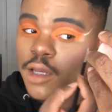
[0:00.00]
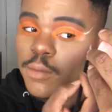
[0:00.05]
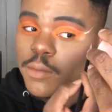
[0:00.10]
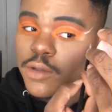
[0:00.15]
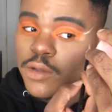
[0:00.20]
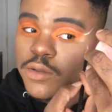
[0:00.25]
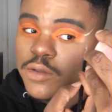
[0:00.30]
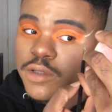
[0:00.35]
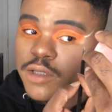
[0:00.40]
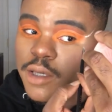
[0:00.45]
I'm gonna
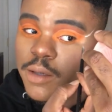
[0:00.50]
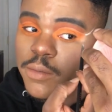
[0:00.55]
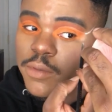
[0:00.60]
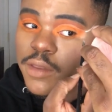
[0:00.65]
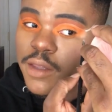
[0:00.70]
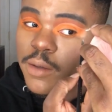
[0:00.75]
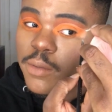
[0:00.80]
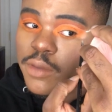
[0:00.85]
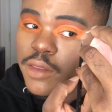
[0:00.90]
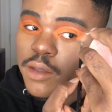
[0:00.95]
do the same
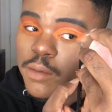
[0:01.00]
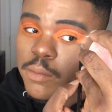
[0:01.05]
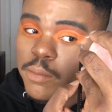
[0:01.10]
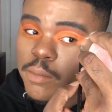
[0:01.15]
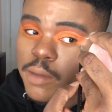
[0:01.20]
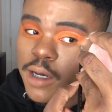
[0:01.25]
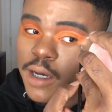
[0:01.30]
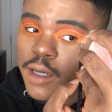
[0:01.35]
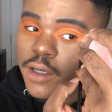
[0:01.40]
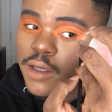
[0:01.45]
thing with the
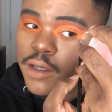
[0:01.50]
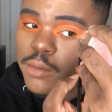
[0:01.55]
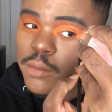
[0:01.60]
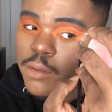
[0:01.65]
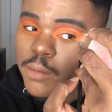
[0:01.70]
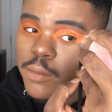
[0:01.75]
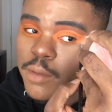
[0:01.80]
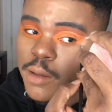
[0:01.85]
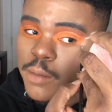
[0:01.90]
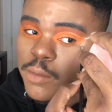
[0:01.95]

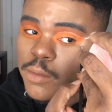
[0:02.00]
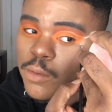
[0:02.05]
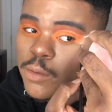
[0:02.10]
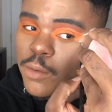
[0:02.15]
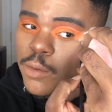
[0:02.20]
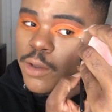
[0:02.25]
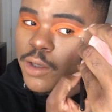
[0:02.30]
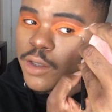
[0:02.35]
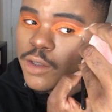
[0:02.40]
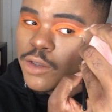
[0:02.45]
bottom, but I'm
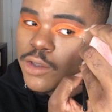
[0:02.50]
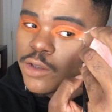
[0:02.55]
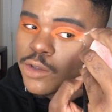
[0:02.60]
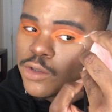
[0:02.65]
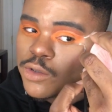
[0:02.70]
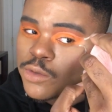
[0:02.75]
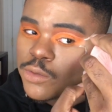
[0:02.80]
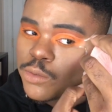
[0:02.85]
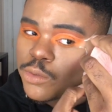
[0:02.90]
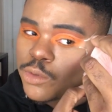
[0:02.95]
going to
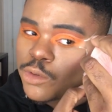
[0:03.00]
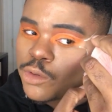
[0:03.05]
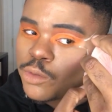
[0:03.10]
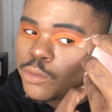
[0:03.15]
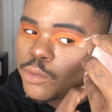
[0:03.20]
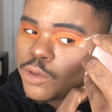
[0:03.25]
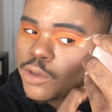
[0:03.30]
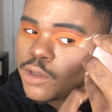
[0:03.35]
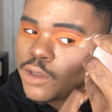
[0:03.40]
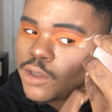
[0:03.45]

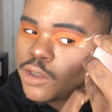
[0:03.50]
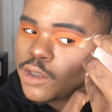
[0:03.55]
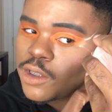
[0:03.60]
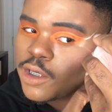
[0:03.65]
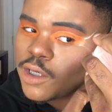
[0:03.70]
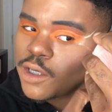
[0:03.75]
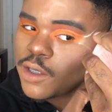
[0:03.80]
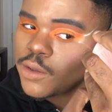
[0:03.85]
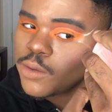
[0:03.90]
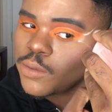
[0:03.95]
swoop
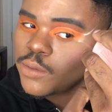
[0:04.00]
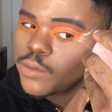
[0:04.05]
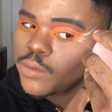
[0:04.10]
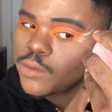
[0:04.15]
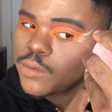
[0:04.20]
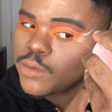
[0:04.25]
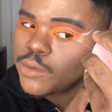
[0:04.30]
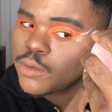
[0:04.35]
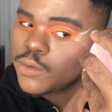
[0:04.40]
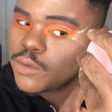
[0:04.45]
down.
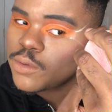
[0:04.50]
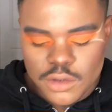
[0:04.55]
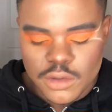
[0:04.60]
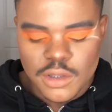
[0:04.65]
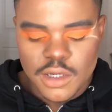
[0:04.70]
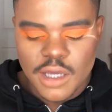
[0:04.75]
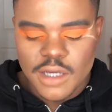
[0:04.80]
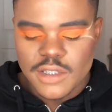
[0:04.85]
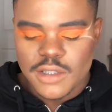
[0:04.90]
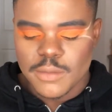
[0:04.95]
So
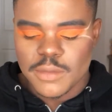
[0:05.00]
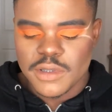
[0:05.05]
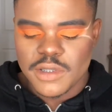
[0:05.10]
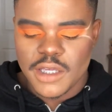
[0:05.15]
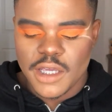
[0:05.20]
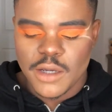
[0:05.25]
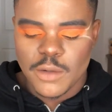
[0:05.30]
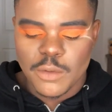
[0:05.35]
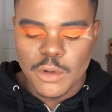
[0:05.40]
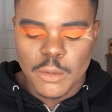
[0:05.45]
next I'm gonna
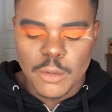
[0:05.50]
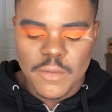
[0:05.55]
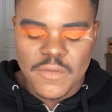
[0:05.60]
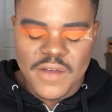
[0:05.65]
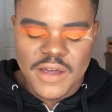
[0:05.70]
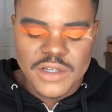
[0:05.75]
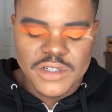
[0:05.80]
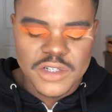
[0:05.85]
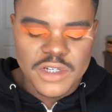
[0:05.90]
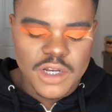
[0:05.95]
take Real
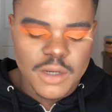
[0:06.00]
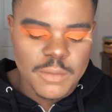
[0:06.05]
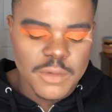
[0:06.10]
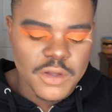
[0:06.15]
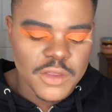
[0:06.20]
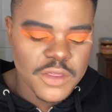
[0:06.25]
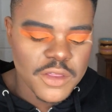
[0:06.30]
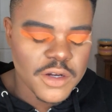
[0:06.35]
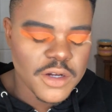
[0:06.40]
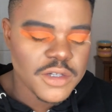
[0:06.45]
Perfection number
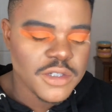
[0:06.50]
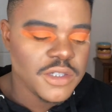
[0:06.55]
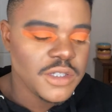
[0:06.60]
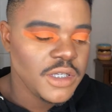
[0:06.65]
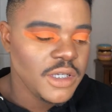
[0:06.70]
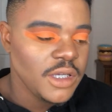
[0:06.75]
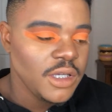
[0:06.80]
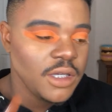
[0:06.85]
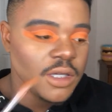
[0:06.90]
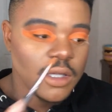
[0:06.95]

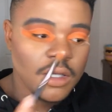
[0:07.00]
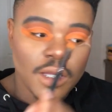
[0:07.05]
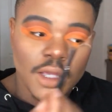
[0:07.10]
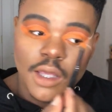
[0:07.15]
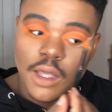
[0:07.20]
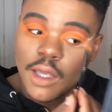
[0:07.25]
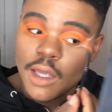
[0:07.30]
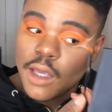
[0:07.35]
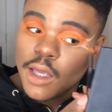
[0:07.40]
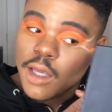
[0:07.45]
13
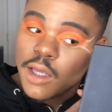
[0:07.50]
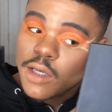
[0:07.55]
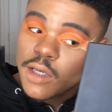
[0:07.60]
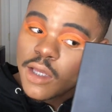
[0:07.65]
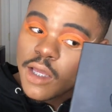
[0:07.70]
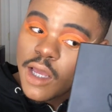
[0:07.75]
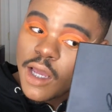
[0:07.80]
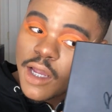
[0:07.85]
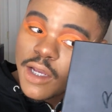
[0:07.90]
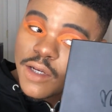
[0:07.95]
and
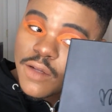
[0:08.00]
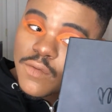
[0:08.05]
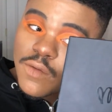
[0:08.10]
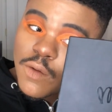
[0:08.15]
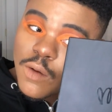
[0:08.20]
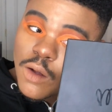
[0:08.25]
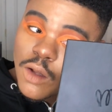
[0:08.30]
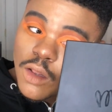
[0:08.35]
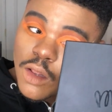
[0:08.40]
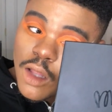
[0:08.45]
kind of
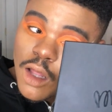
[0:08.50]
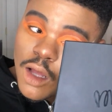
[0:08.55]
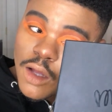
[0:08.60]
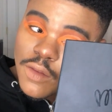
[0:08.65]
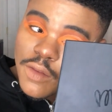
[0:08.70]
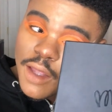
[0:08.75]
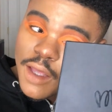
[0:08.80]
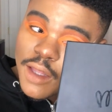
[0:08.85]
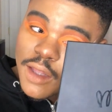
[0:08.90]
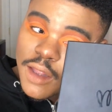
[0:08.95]
go
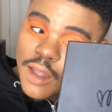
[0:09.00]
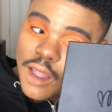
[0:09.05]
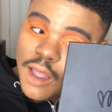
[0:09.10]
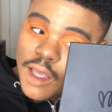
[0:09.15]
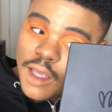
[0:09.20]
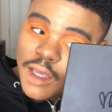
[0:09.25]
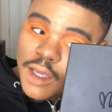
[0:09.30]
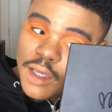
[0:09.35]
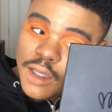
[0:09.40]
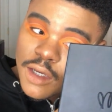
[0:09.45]
along that
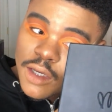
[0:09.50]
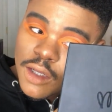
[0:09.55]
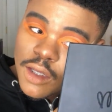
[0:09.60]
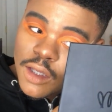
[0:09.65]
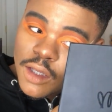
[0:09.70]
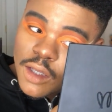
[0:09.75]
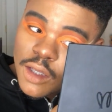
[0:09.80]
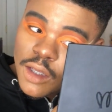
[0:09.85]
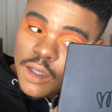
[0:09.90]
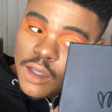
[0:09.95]
line
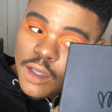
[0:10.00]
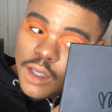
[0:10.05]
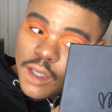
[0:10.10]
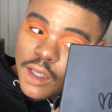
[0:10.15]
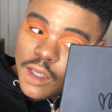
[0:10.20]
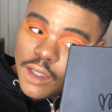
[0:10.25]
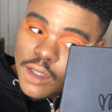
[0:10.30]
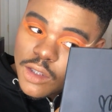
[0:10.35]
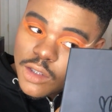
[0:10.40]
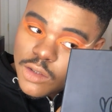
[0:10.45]

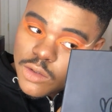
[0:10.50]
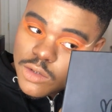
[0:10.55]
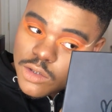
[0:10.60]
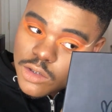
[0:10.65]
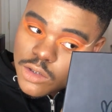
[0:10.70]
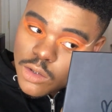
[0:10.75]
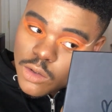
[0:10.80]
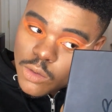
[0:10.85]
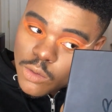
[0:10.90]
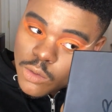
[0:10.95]
and
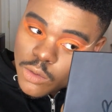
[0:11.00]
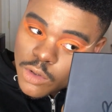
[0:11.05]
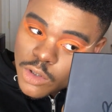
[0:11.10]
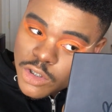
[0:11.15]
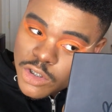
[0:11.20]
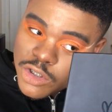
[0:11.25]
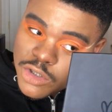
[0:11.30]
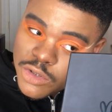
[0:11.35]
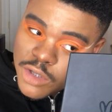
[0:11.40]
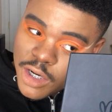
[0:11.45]
using the
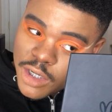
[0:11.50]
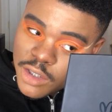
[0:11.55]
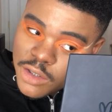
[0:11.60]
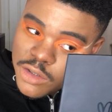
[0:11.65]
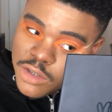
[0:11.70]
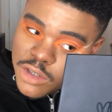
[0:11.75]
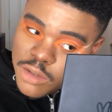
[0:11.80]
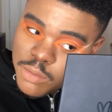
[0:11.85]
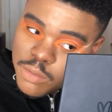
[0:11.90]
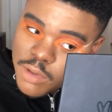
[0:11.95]
orange, try to
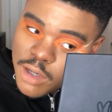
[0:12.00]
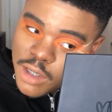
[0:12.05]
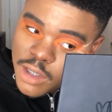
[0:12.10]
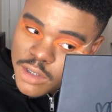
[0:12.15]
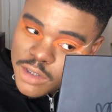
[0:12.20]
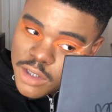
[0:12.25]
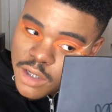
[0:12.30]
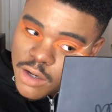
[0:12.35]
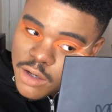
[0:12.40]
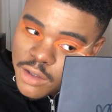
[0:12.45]
use the
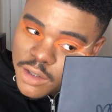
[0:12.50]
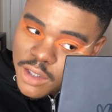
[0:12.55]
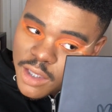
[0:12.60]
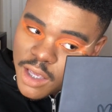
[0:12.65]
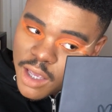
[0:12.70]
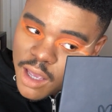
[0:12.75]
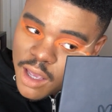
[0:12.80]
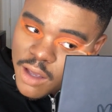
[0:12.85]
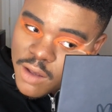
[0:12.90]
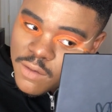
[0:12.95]
product I already
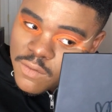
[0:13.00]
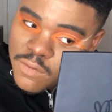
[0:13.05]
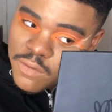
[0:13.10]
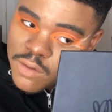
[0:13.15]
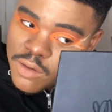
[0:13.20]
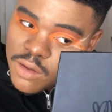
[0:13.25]
have